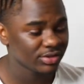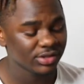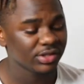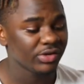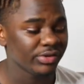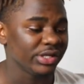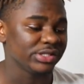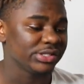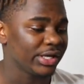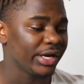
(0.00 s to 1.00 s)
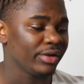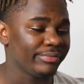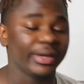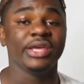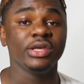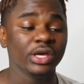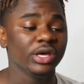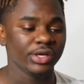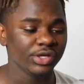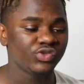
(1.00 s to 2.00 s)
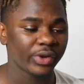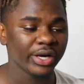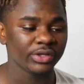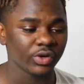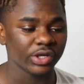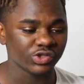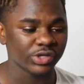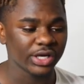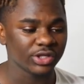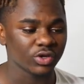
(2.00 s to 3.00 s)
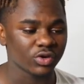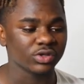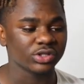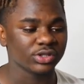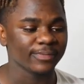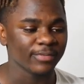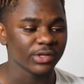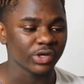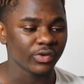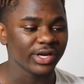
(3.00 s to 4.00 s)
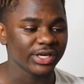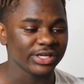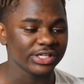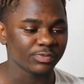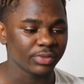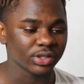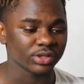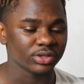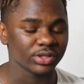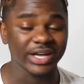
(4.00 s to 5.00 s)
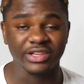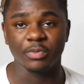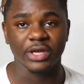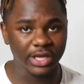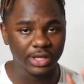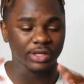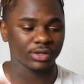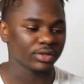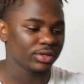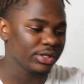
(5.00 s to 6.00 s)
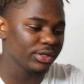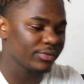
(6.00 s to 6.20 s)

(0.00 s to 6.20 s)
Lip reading: He really tired. But he tried though, cause he really did his best at the beginning. Yeah.